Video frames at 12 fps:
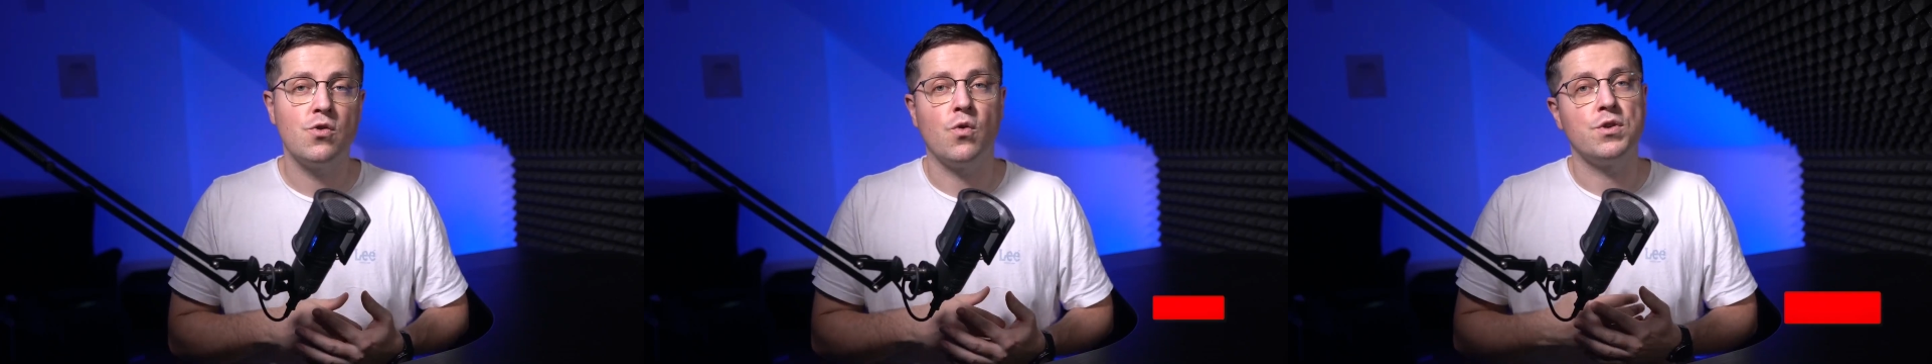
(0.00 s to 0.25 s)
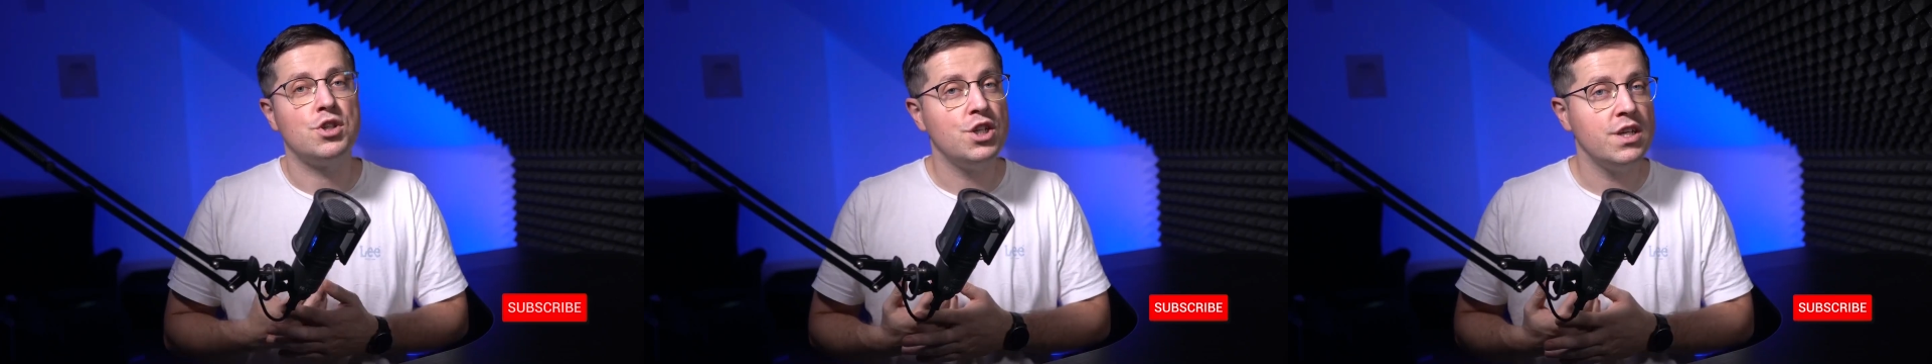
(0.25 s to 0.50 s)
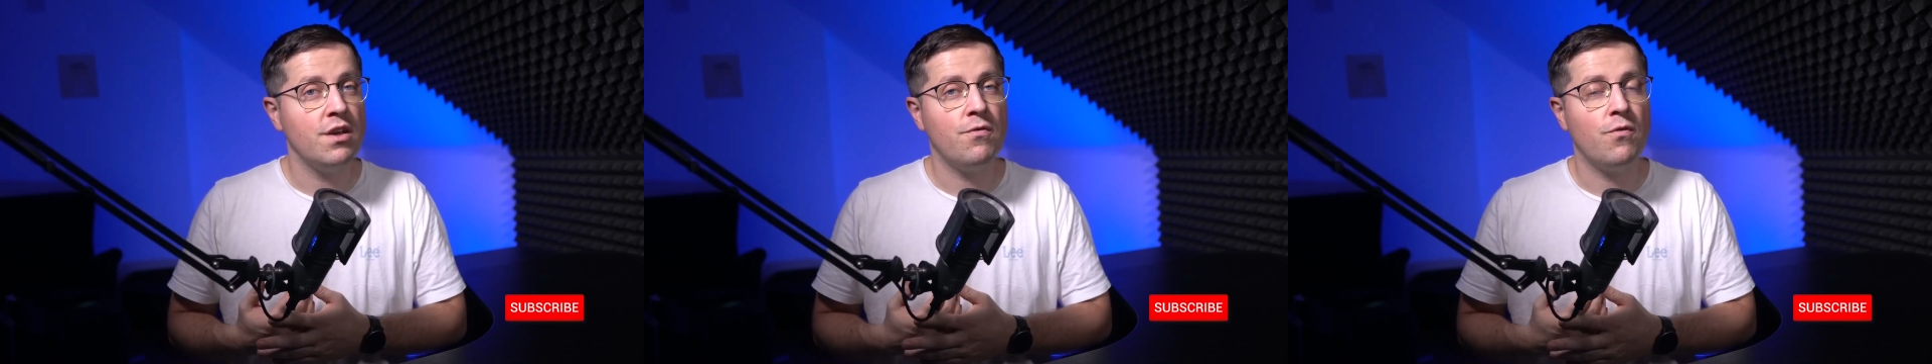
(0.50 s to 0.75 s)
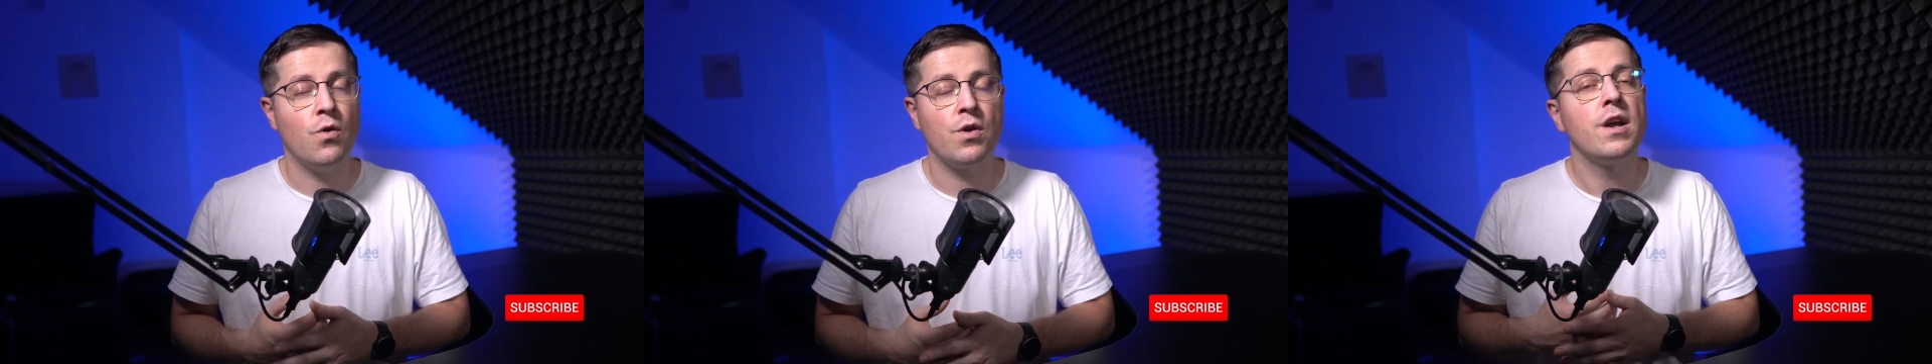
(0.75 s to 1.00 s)
or
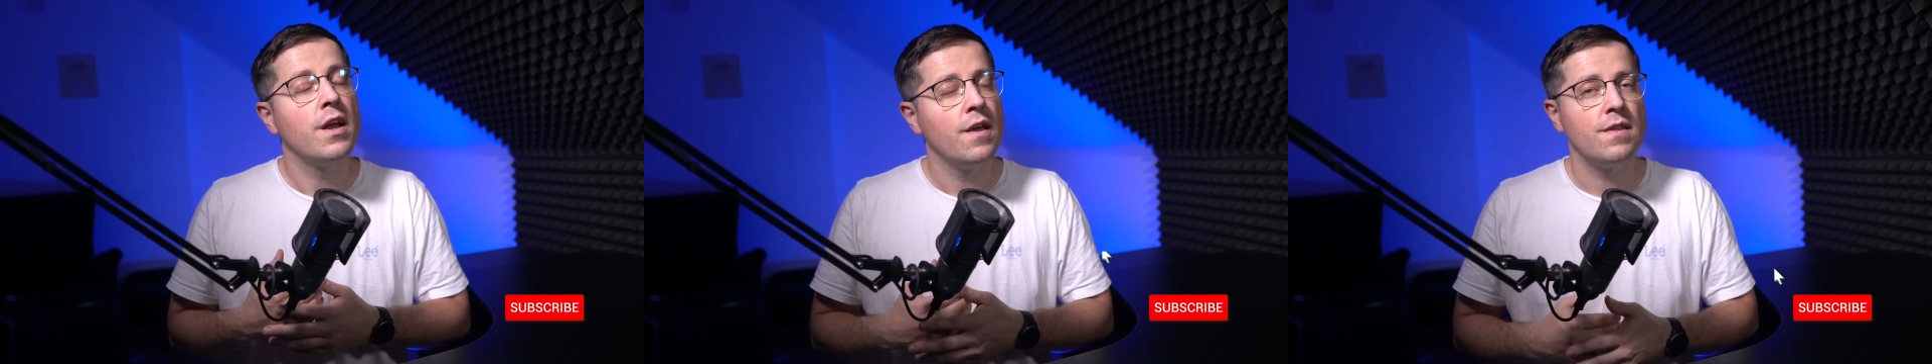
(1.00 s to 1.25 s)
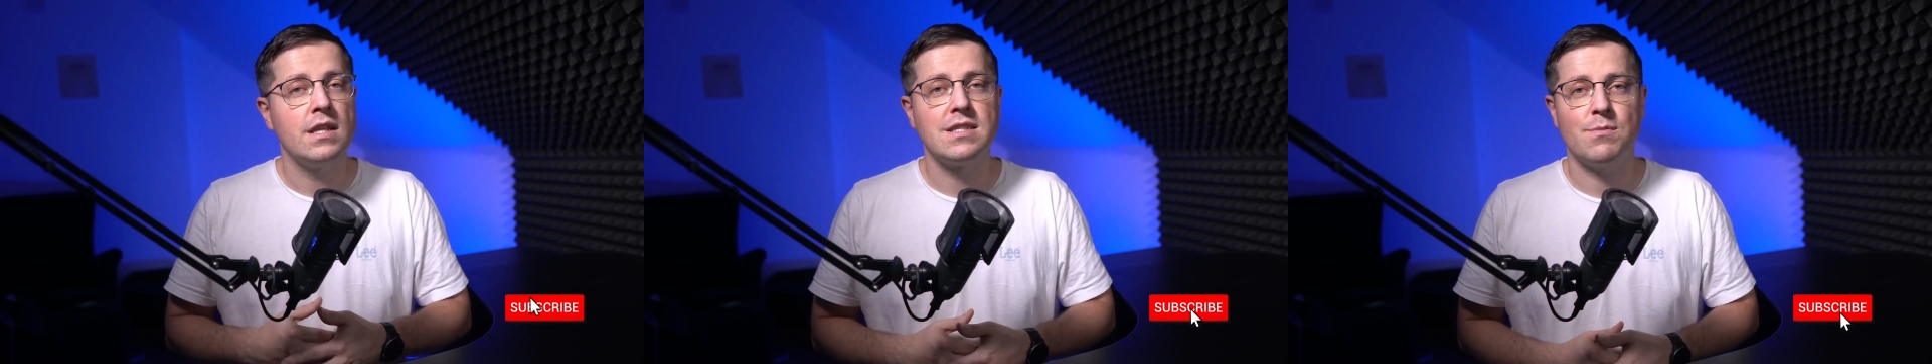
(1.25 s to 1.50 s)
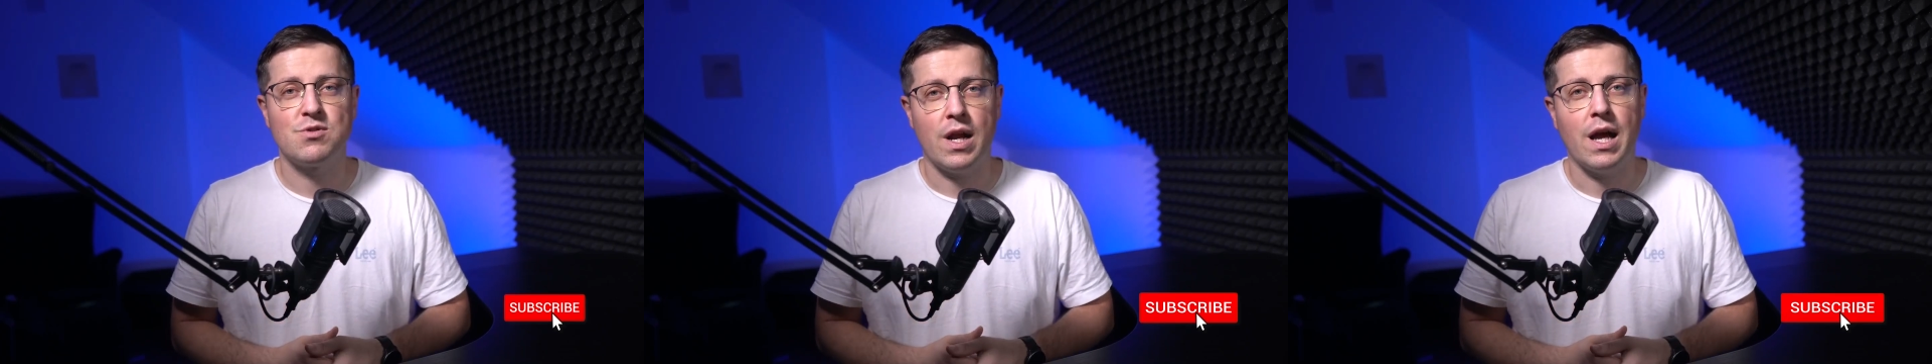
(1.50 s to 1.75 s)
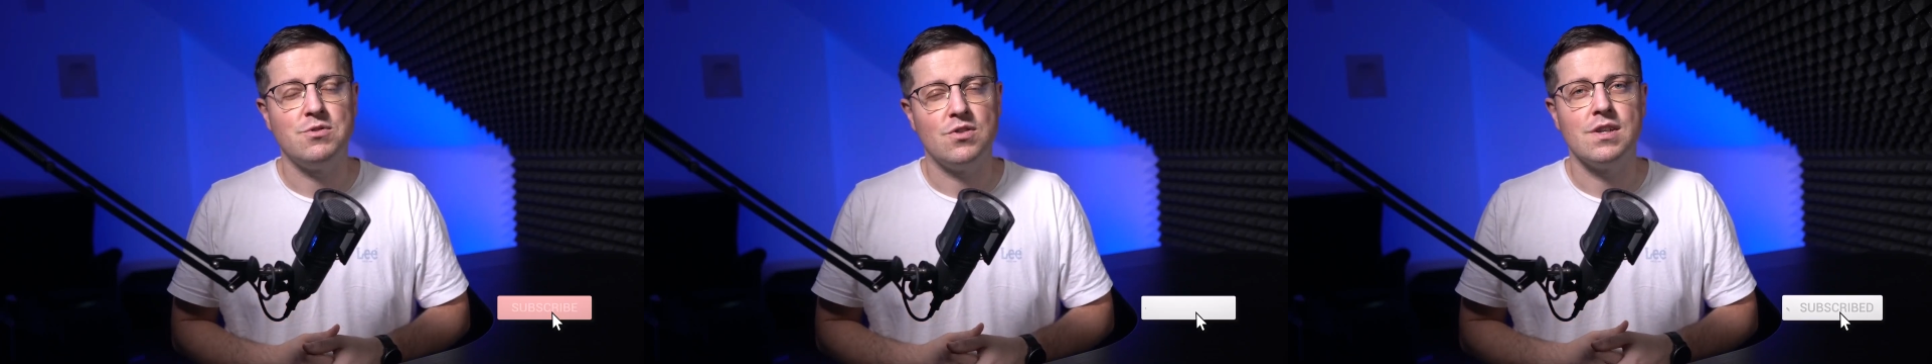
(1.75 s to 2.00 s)
GA4, then
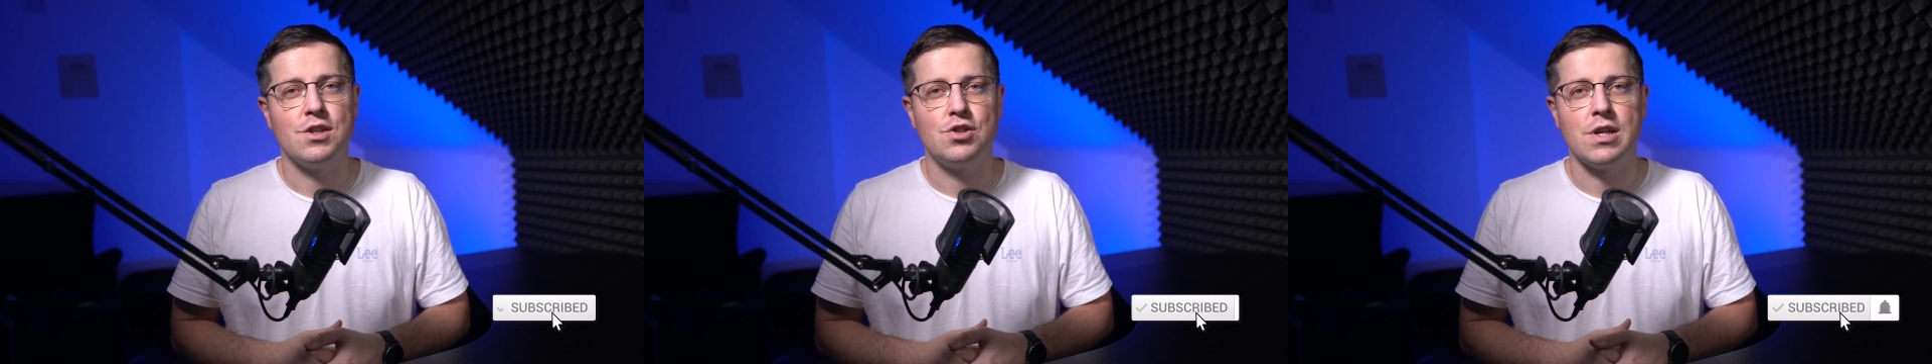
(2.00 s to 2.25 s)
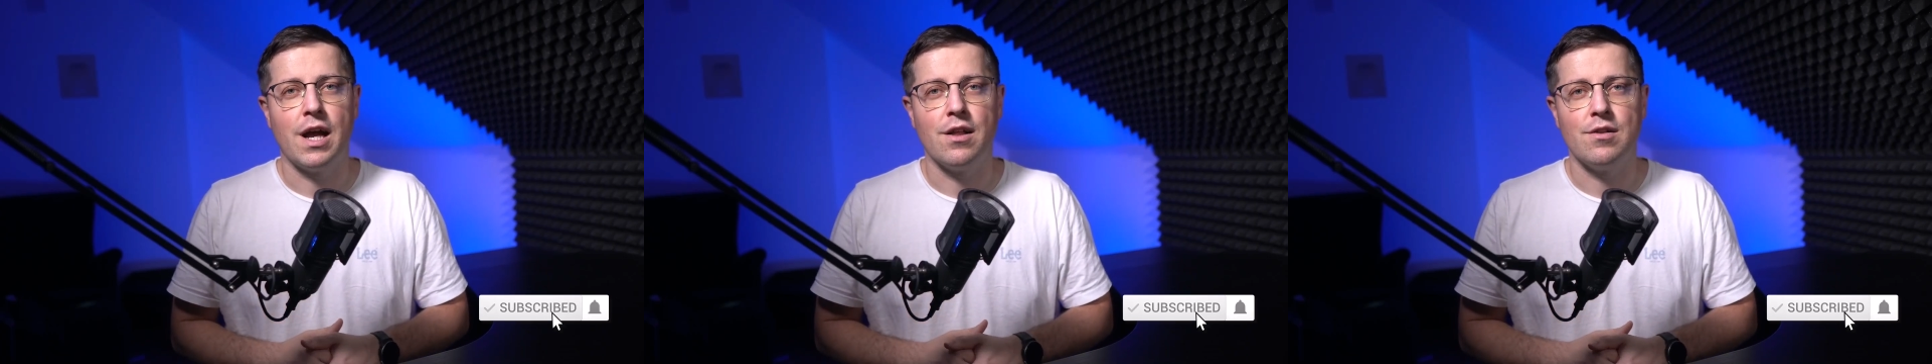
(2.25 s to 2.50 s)
subscribe to this channel.